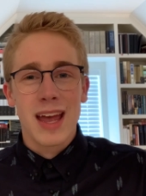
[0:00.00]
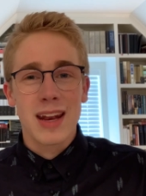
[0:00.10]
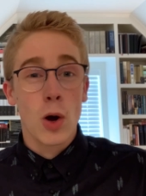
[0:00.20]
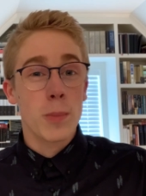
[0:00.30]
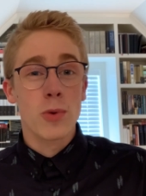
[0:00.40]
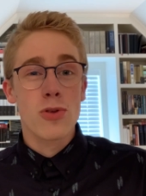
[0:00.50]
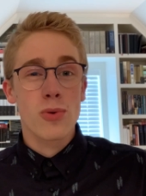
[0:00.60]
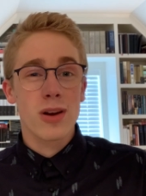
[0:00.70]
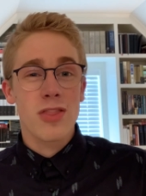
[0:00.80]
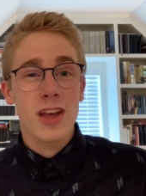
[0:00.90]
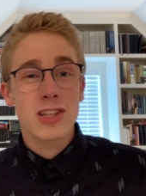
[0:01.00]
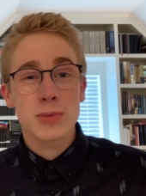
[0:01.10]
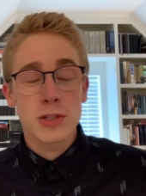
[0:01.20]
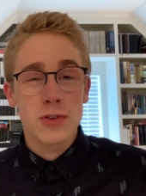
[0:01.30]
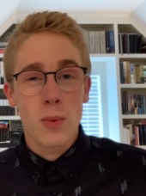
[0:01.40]
and I hope you enjoyed. Thank you so
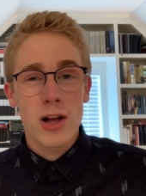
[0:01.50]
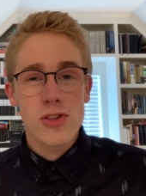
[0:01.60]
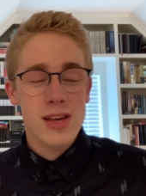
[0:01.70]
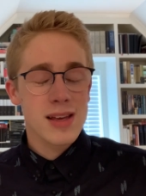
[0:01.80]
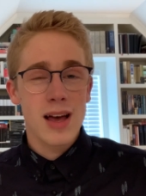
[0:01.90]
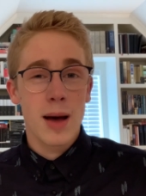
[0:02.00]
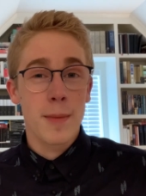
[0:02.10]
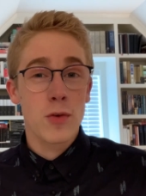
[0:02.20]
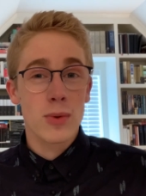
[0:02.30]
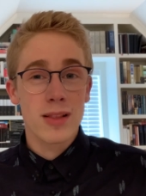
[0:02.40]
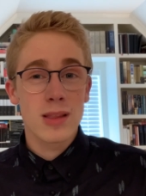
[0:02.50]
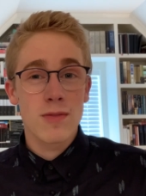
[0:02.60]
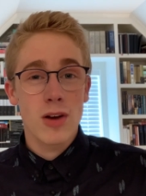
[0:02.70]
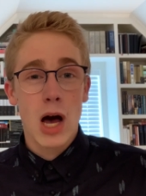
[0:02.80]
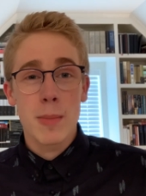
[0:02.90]
much for watching. Um, if you would like to
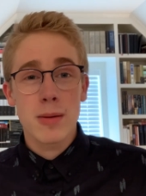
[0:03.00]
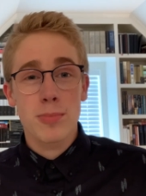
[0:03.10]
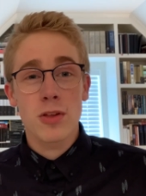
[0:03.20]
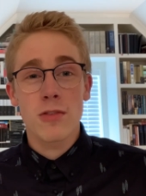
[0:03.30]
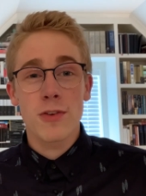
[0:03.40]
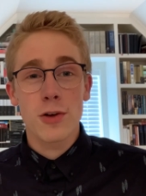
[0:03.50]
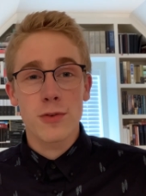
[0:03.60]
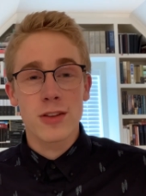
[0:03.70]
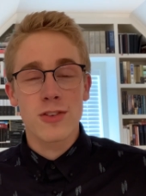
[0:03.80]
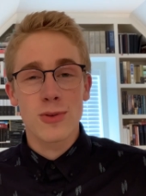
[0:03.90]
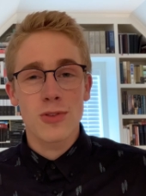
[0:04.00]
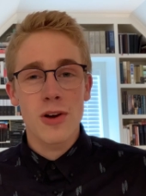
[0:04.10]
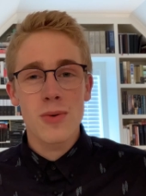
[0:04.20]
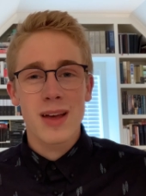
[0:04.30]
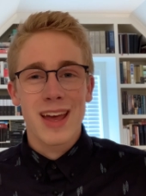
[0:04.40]
leave a comment, please feel free to do
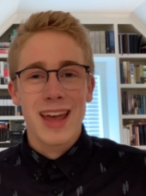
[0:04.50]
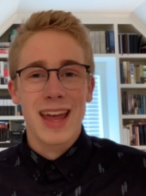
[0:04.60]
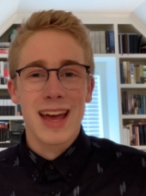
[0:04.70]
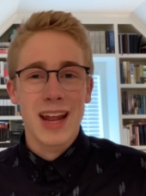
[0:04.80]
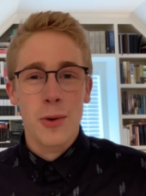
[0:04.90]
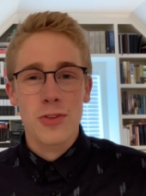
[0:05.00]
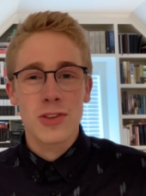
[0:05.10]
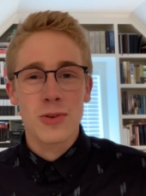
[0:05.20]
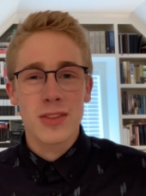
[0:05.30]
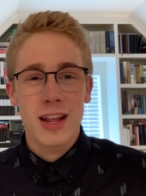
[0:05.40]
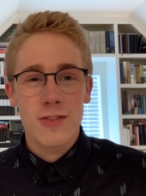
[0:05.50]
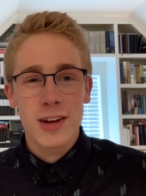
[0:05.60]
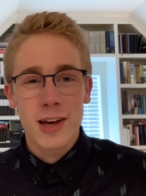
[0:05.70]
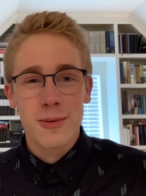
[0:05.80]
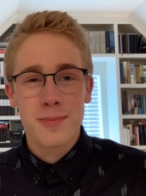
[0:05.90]
so, and I will see you in the next
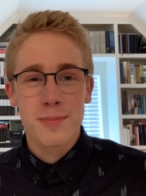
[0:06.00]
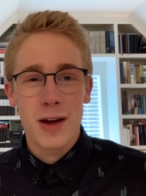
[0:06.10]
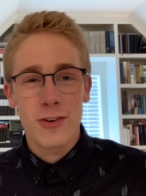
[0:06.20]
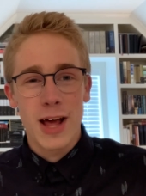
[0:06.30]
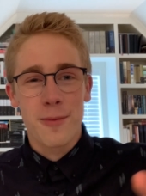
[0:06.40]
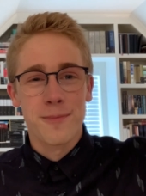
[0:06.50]
video. Bye for now.